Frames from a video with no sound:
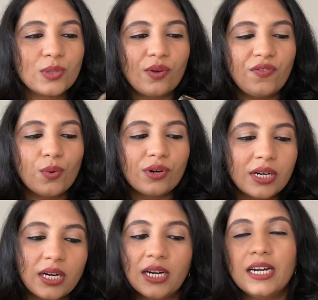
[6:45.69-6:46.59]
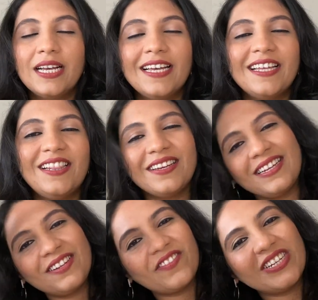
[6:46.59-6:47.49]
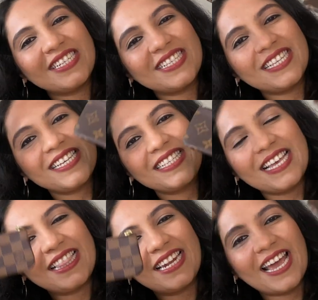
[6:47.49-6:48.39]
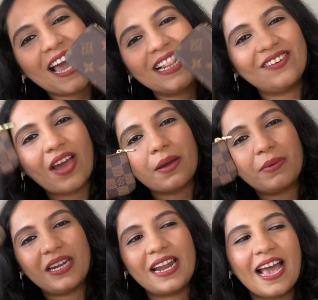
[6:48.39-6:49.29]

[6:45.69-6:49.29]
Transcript: So if you are looking to purchase this, then I highly recommend it.